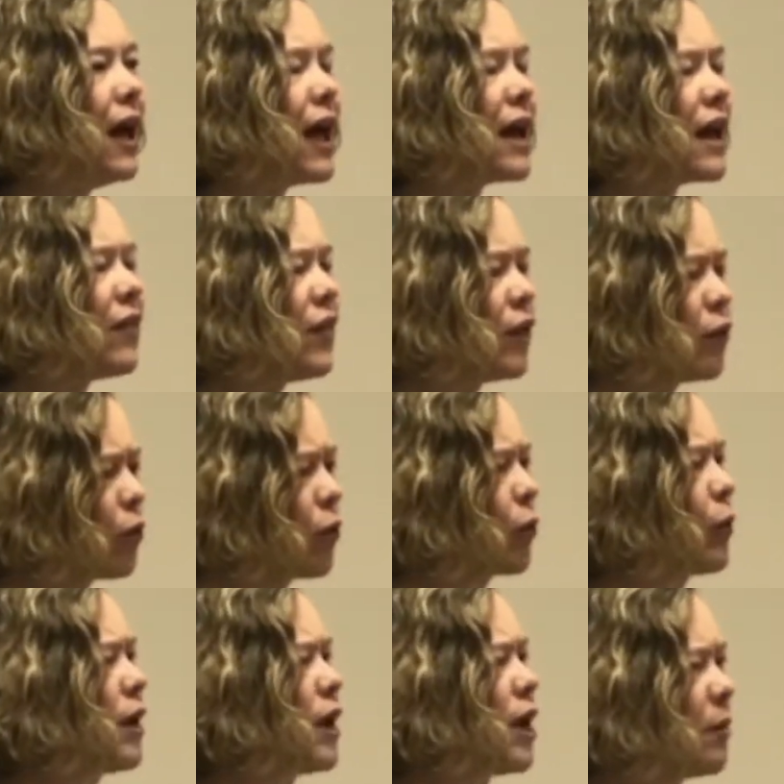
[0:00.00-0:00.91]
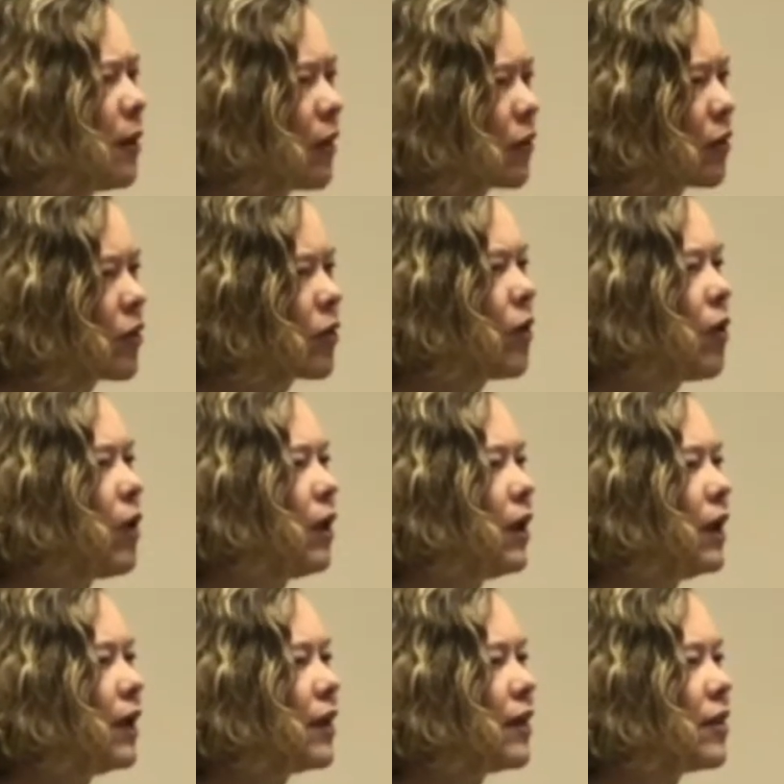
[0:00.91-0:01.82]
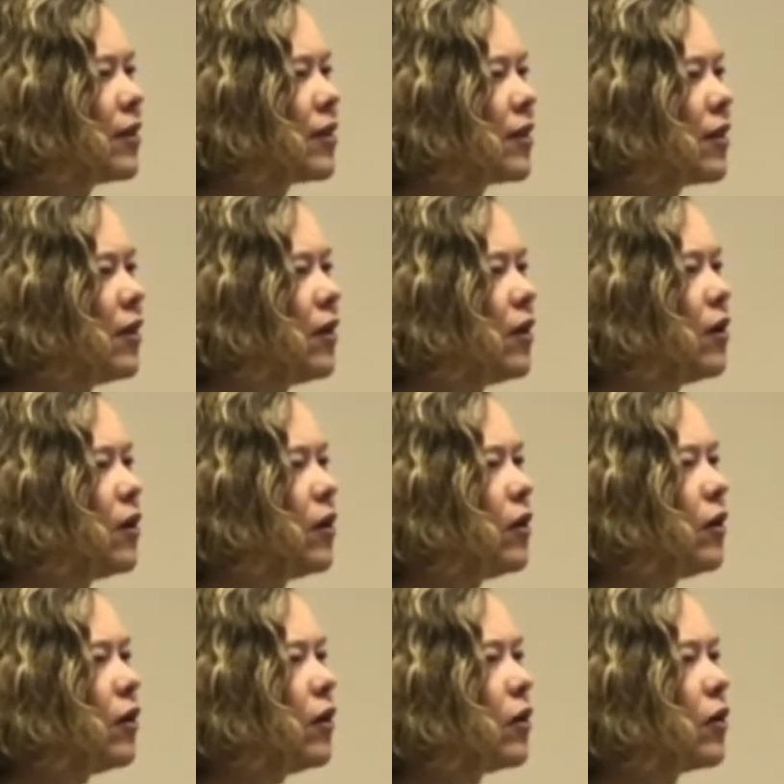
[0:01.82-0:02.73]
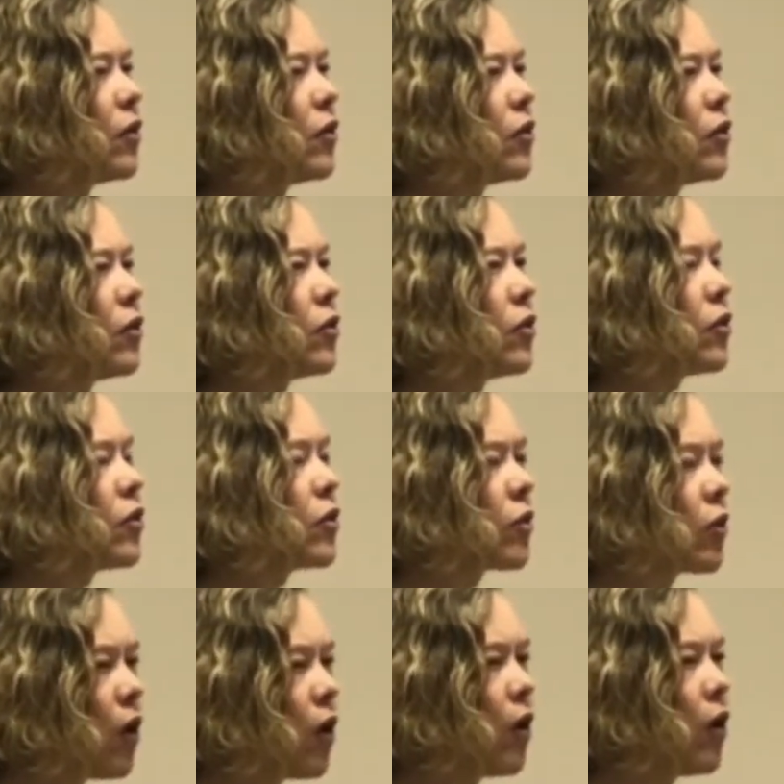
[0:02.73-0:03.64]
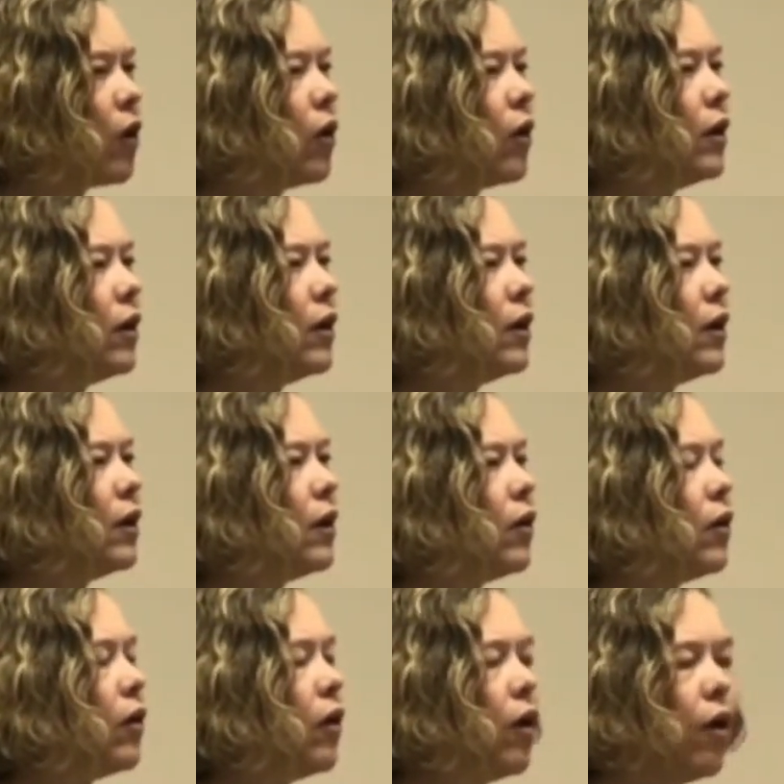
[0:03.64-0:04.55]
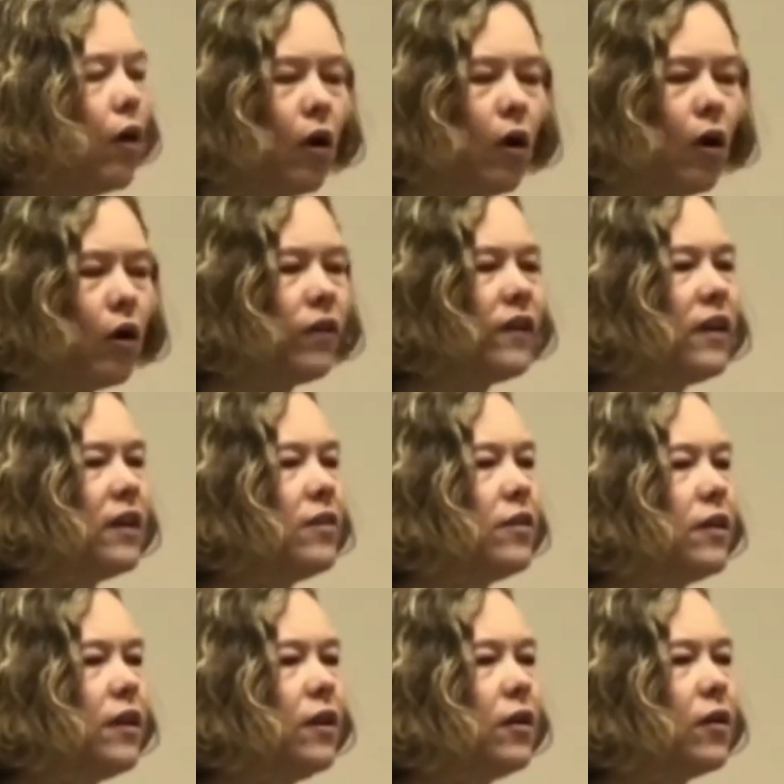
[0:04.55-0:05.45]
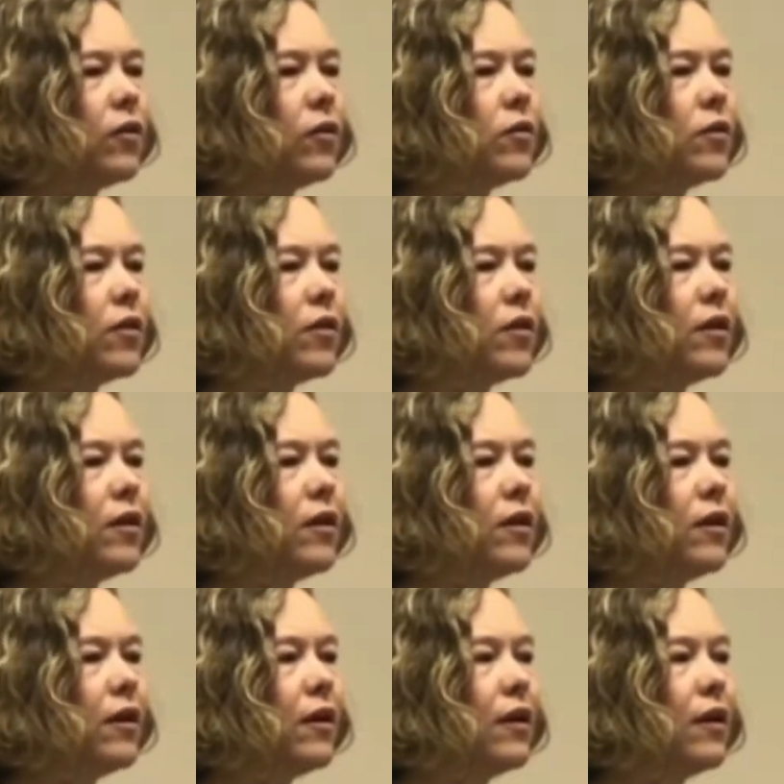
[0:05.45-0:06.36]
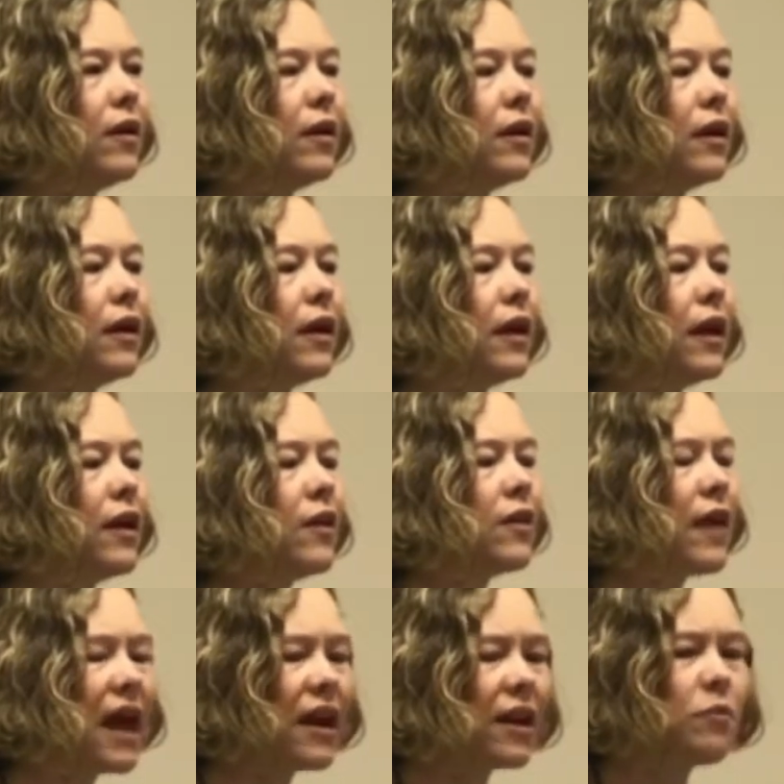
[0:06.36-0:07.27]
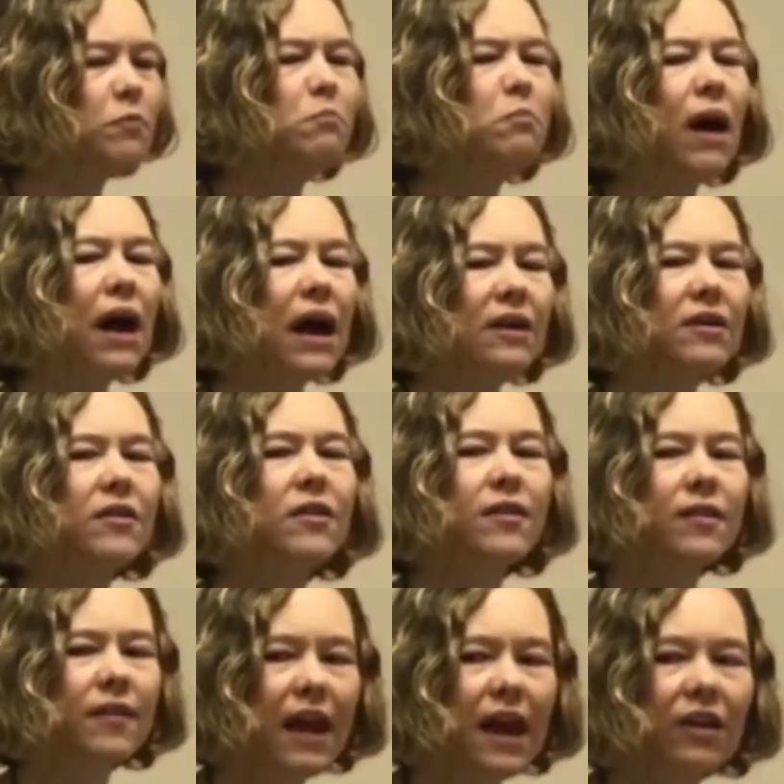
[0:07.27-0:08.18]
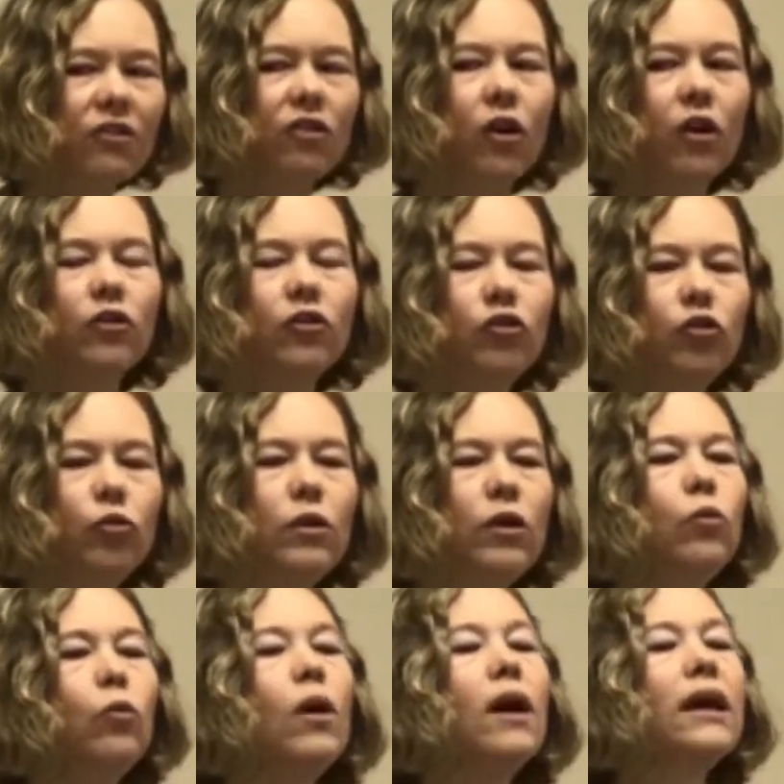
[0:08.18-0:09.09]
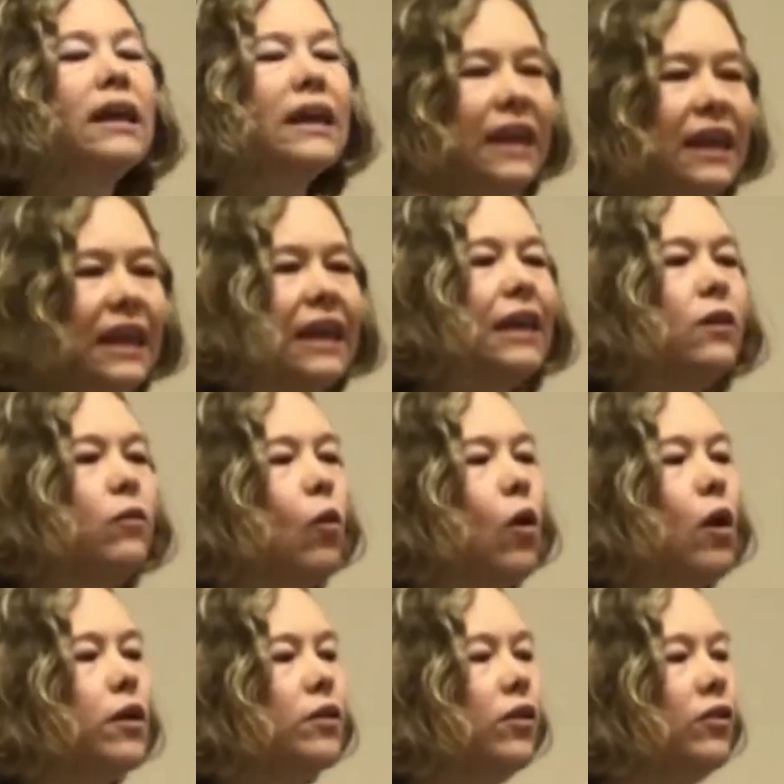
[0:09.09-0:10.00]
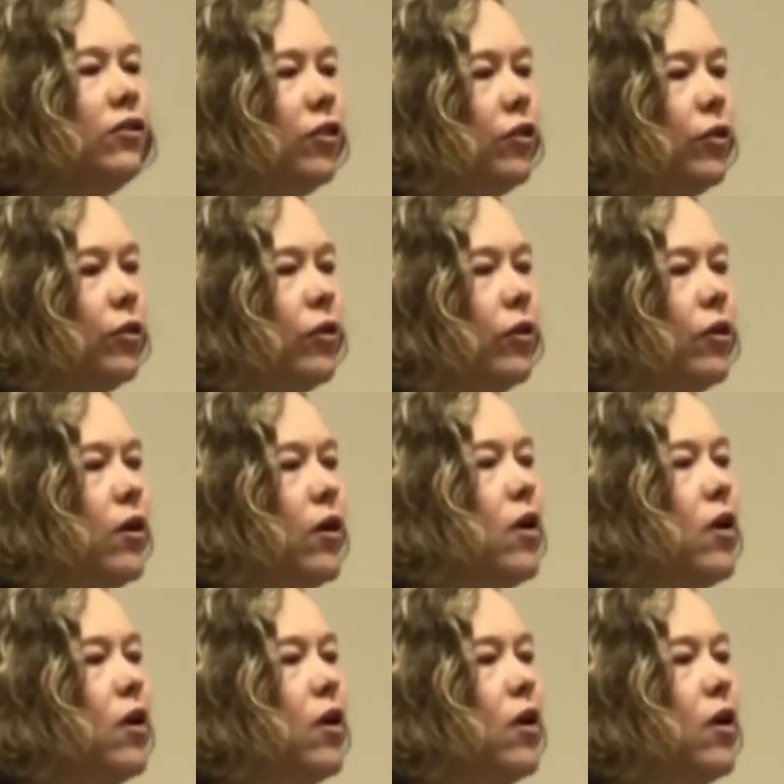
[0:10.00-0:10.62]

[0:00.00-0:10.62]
And I think what we're reading about Saul is Saul, all these years, has had his mind set on doing what he wanted to do.